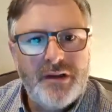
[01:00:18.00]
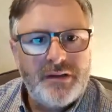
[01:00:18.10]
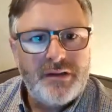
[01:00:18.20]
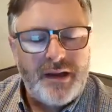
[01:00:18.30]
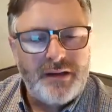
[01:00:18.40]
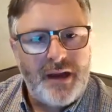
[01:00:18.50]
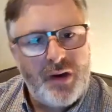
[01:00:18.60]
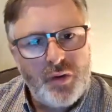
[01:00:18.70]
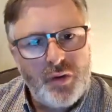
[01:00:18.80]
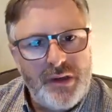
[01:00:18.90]
that
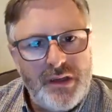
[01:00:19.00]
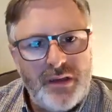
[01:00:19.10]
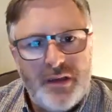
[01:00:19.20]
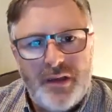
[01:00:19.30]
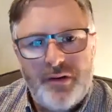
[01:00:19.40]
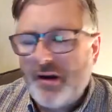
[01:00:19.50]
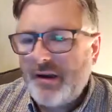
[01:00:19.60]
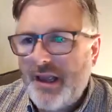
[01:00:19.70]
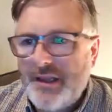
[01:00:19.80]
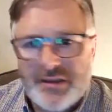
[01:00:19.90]
how do we either not
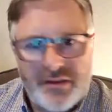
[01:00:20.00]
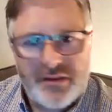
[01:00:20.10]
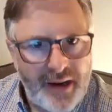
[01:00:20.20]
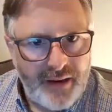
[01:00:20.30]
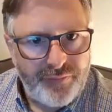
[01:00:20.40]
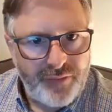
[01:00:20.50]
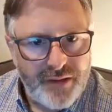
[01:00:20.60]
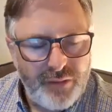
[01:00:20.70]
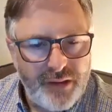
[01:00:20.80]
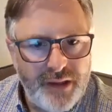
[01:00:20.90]
get into a
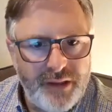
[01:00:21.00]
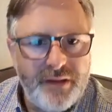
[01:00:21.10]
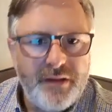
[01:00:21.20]
fight with it,